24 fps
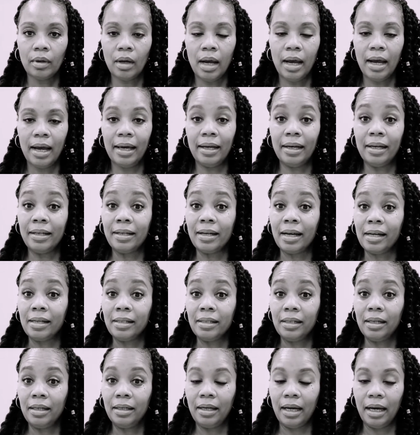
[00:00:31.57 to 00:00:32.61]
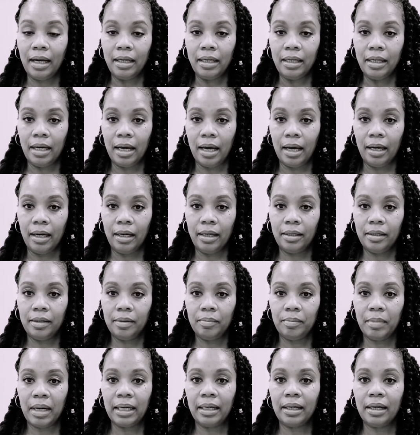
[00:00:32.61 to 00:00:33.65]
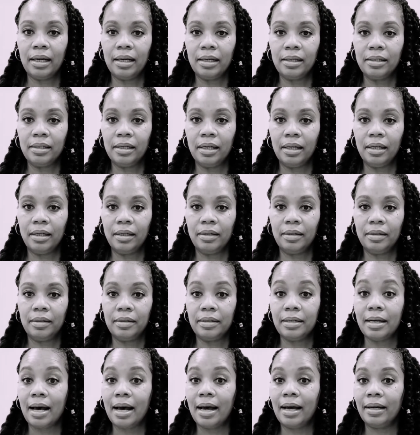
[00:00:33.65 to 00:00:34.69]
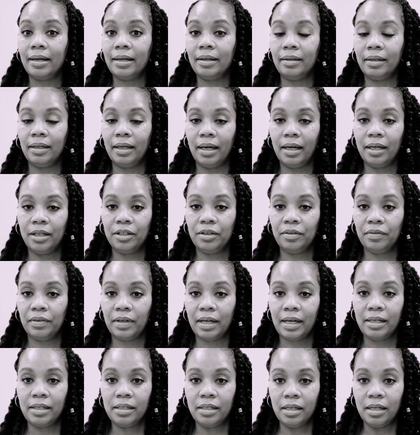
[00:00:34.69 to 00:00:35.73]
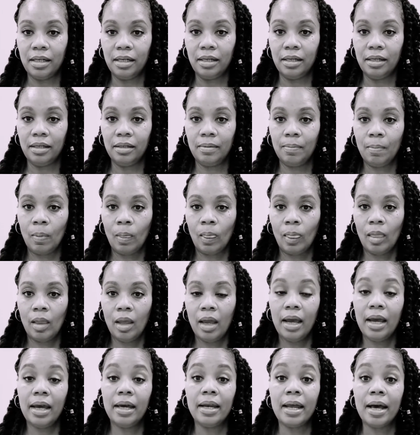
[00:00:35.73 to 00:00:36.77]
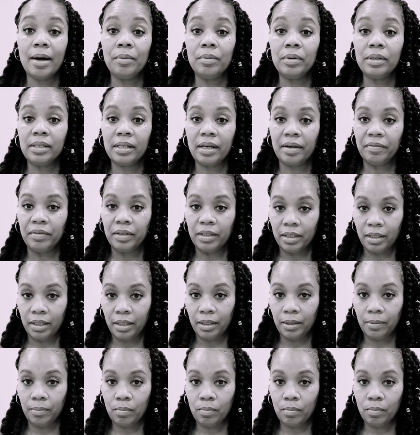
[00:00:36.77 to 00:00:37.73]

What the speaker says: And in 1988, my cousin died at the age of 19, and I was 17.